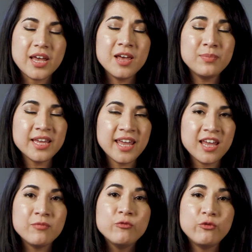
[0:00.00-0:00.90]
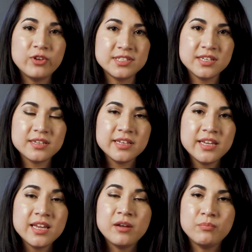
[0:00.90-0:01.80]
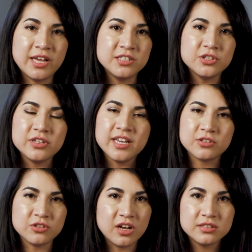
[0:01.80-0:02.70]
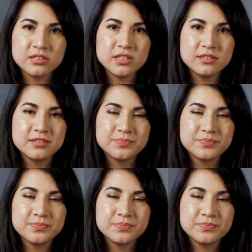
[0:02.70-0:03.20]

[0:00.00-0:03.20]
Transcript: I became physically and mentally exhausted.